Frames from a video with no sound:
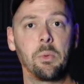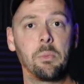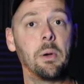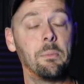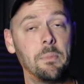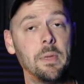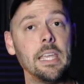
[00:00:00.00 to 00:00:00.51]

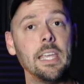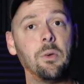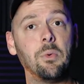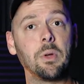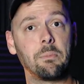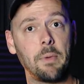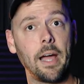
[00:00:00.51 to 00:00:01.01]
put me
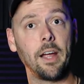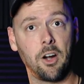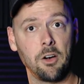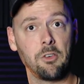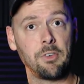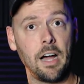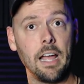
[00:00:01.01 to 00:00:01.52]
with my
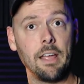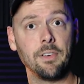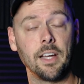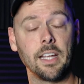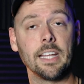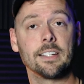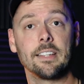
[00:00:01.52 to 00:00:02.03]
R5
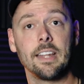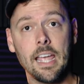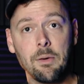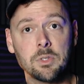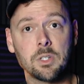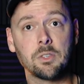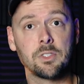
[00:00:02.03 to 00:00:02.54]
against an
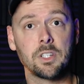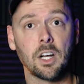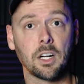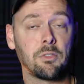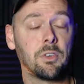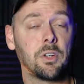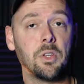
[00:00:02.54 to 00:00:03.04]
amateur
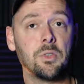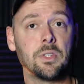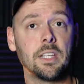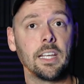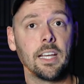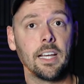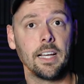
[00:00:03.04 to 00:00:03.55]
photographer
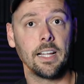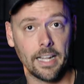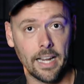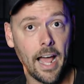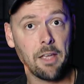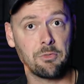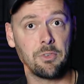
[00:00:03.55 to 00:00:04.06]
using an
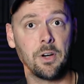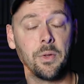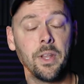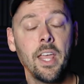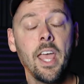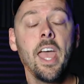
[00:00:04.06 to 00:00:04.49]
iPhone.